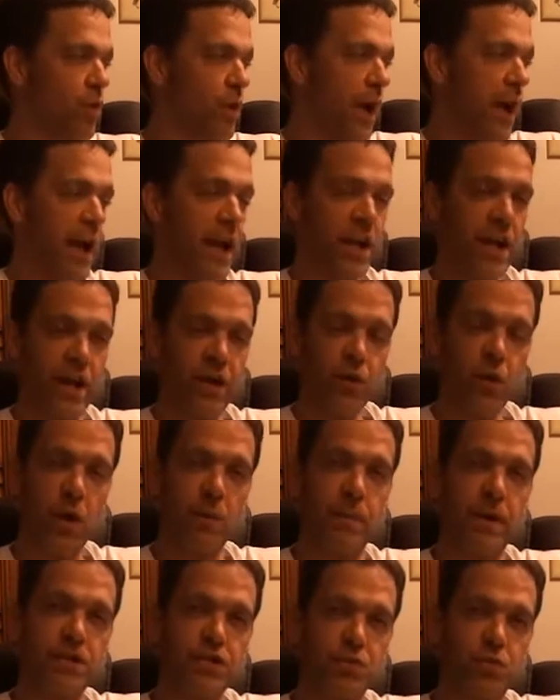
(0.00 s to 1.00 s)
I don't want
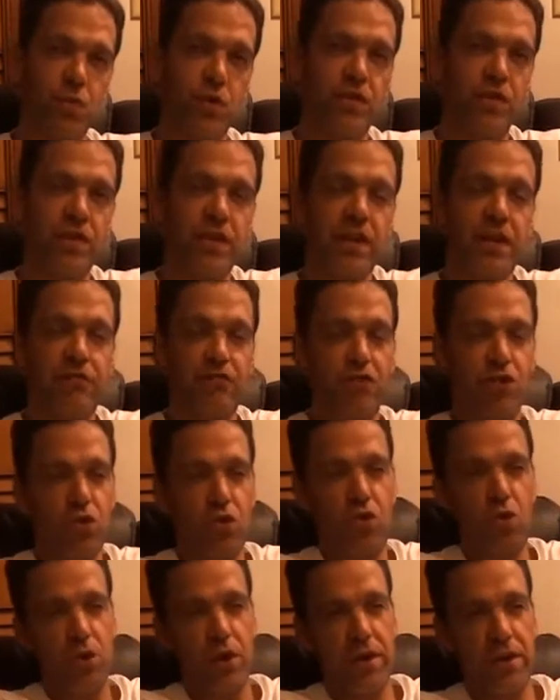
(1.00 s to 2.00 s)
to mention one thing
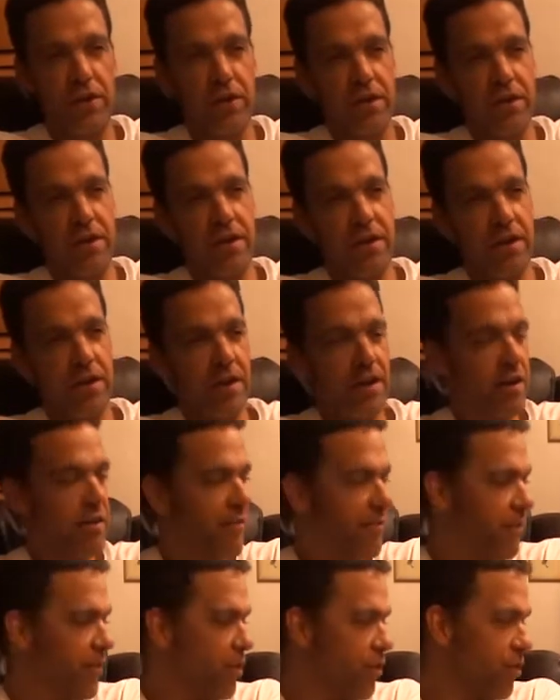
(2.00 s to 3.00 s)
real quickly.
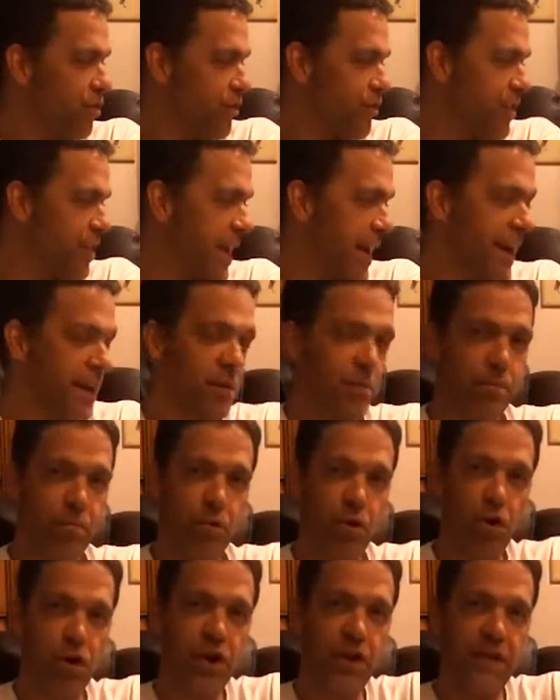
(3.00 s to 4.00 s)
First, I got a
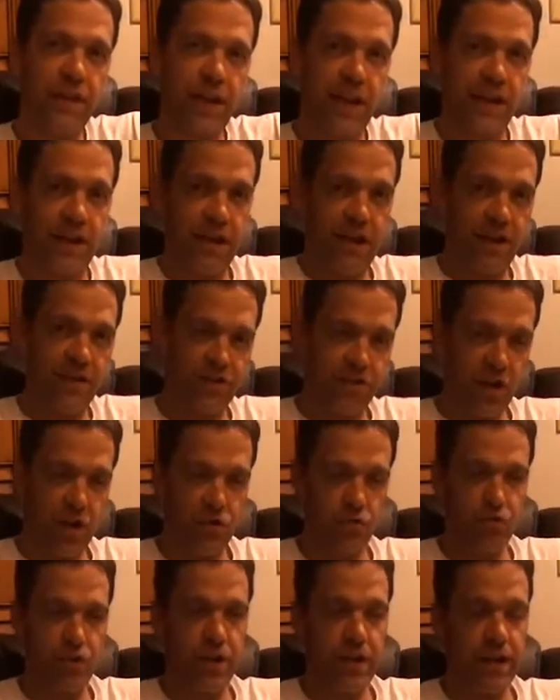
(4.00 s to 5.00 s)
book that I
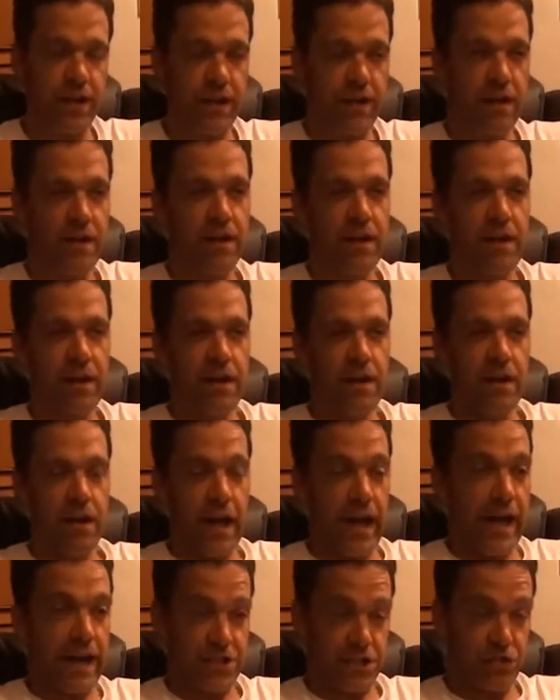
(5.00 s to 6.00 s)
started reading.
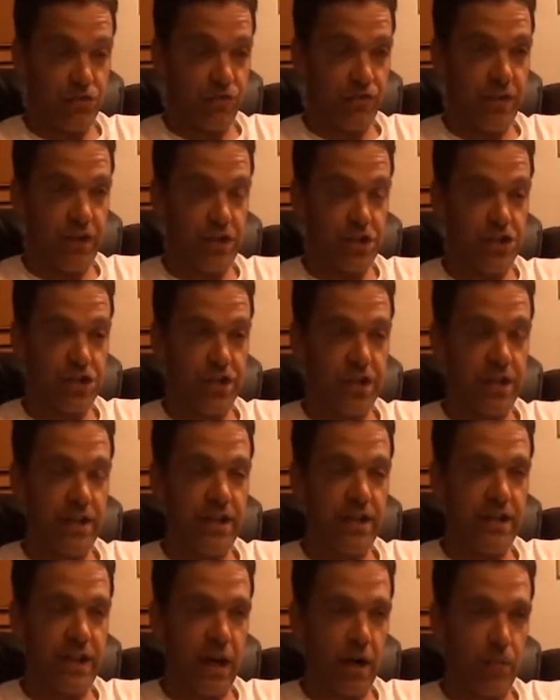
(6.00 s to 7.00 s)
I actually finished it,
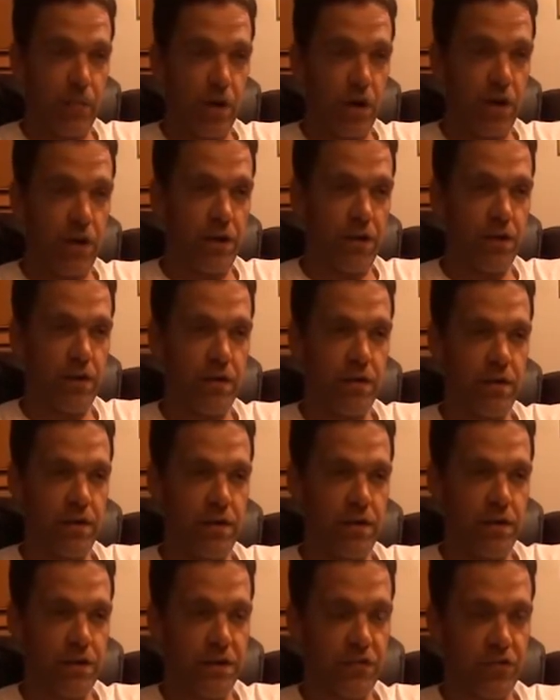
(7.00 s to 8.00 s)
and now I'm on
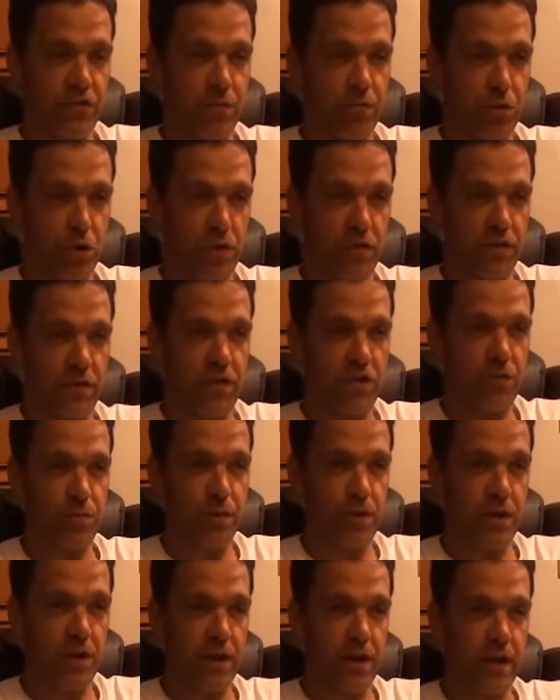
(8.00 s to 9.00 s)
a different book of his,
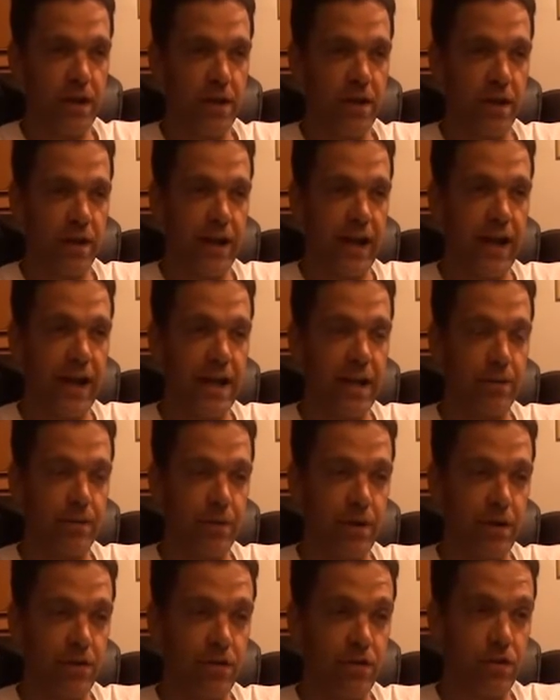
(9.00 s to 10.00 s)
but a guy named
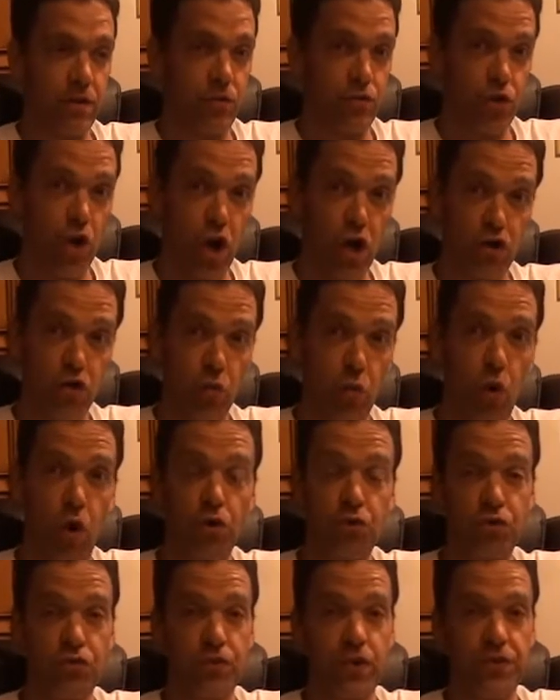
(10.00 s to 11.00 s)
Dr.
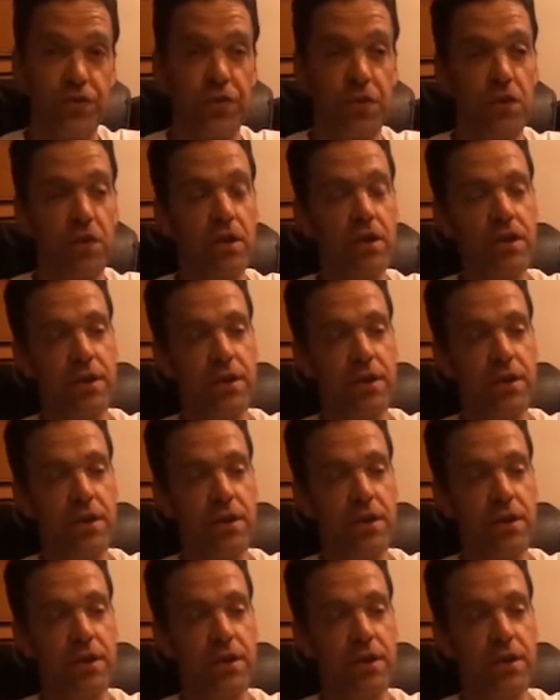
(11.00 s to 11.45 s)
Walter Russell.